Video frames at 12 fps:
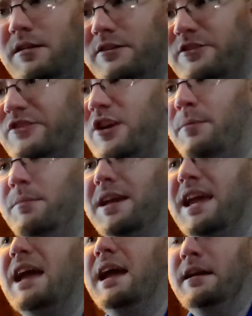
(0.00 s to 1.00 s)
some
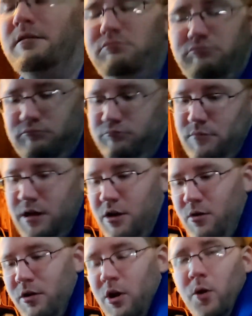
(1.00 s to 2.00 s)
king. I
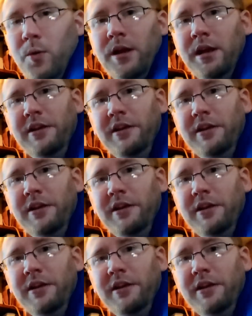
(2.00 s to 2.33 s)
don't know who he